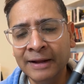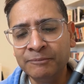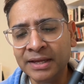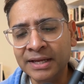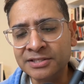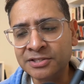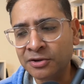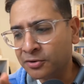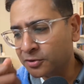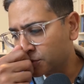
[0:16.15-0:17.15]
And
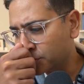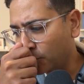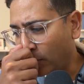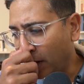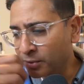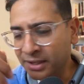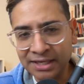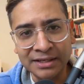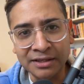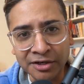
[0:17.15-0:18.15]
so while we
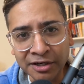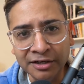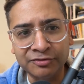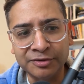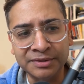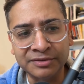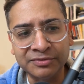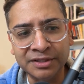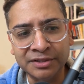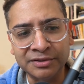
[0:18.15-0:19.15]
can learn from
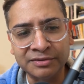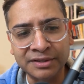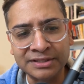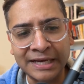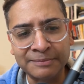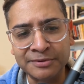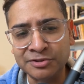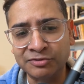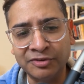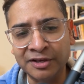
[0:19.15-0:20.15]
the examples or
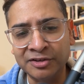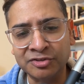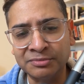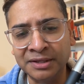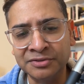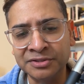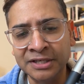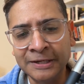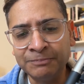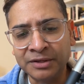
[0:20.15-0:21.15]
failures from others,
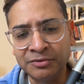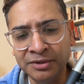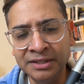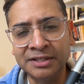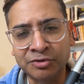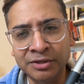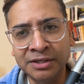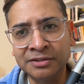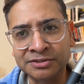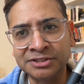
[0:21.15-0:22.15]
really the
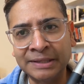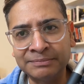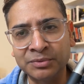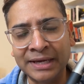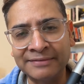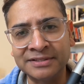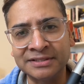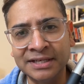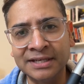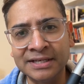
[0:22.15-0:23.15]
critical step that we have to
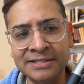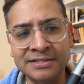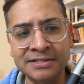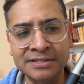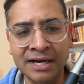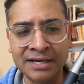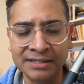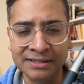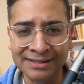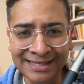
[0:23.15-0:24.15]
take is to not
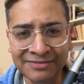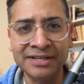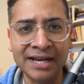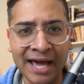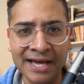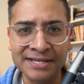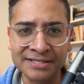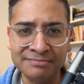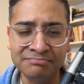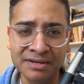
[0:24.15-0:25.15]
leave it as
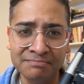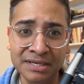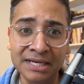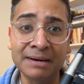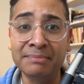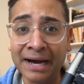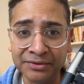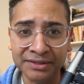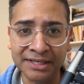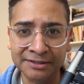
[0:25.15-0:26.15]
being about
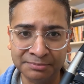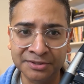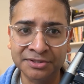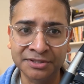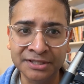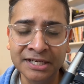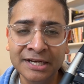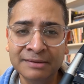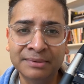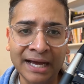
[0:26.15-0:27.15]
the other person,
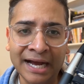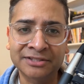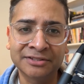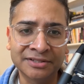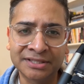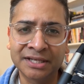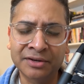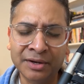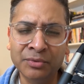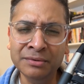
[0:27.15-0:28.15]
but actually to say, okay,
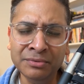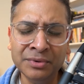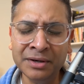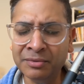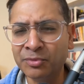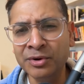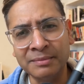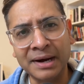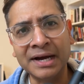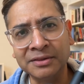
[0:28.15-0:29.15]
where am
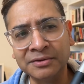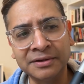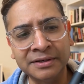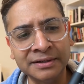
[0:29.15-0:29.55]
I, Lord?